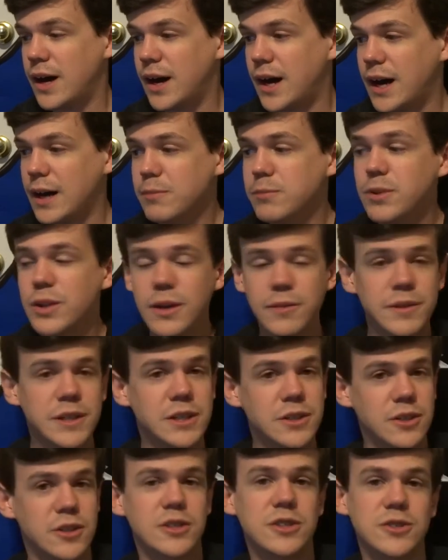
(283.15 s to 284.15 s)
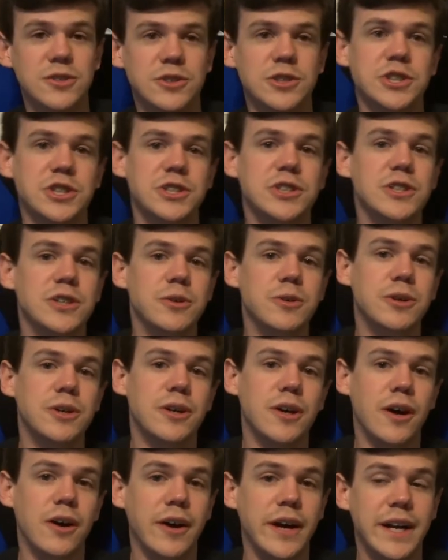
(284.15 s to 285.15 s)
I'm loving Dark Souls 2,
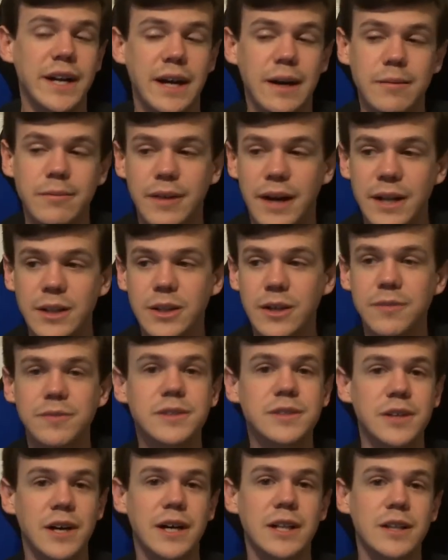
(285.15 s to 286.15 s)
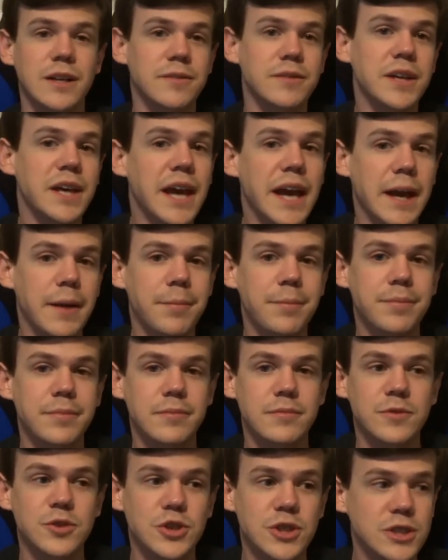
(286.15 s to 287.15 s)
alright? I, I, love the, I love the game.
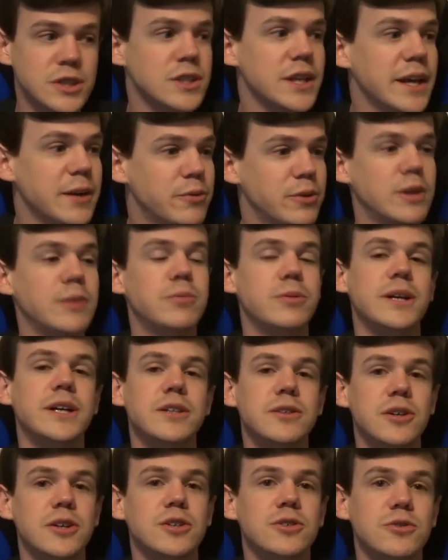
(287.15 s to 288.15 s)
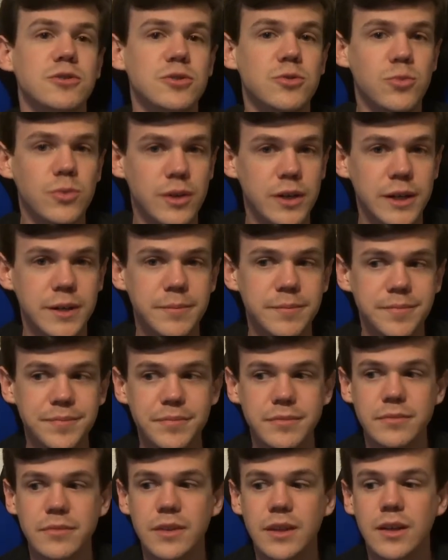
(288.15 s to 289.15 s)
Just like when I played Dark Souls 1,
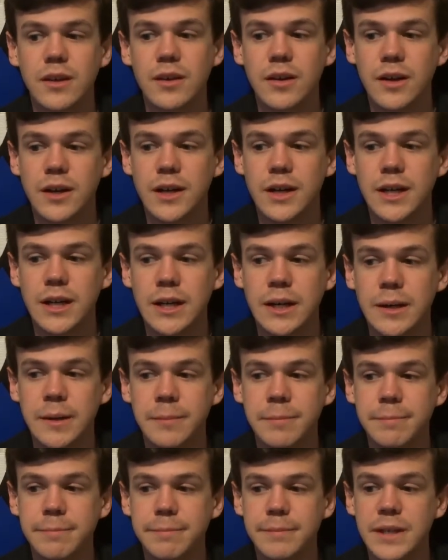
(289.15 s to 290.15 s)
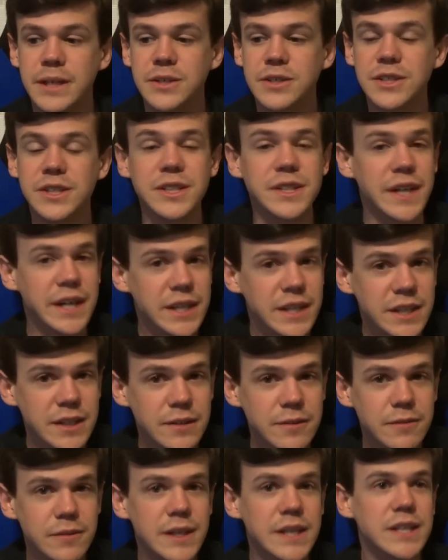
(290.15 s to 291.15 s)
um, it's
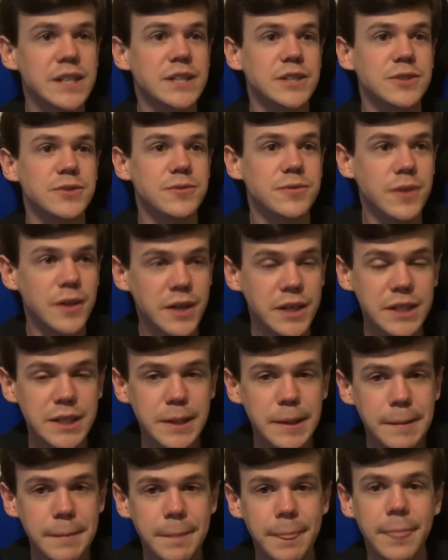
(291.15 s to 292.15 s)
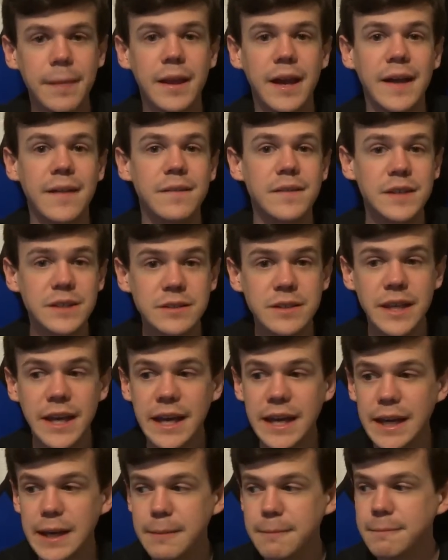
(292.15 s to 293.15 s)
addictive. It is fun. And this
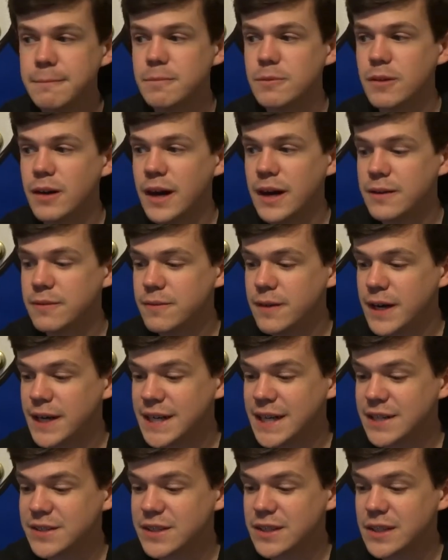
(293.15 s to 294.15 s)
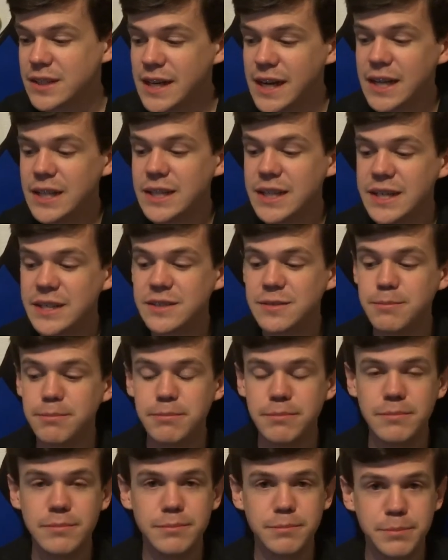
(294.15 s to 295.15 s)
game, I find, has a lot less
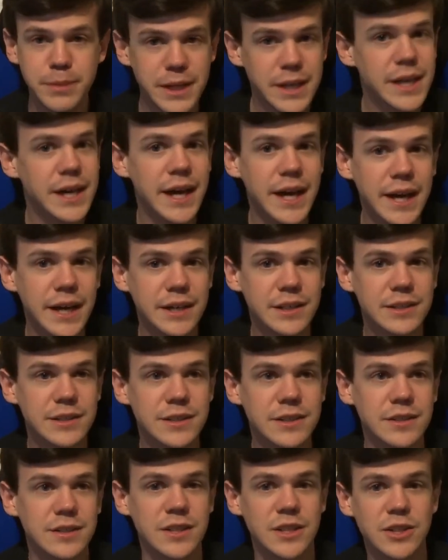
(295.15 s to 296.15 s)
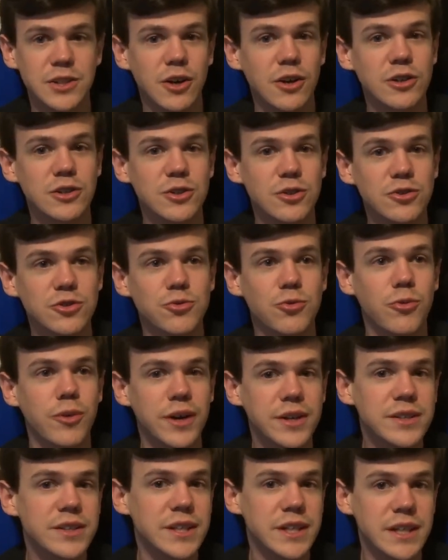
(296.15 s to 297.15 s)
BS than Dark Souls
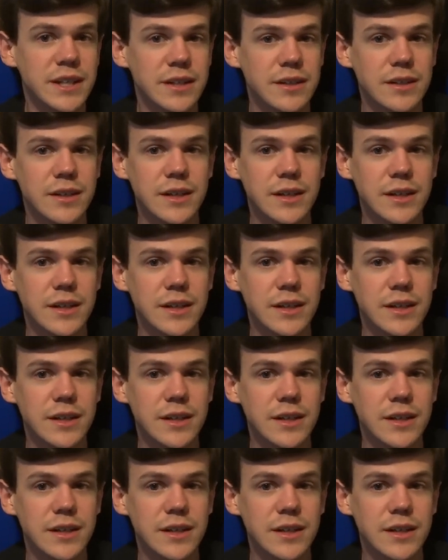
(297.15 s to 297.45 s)
1 did.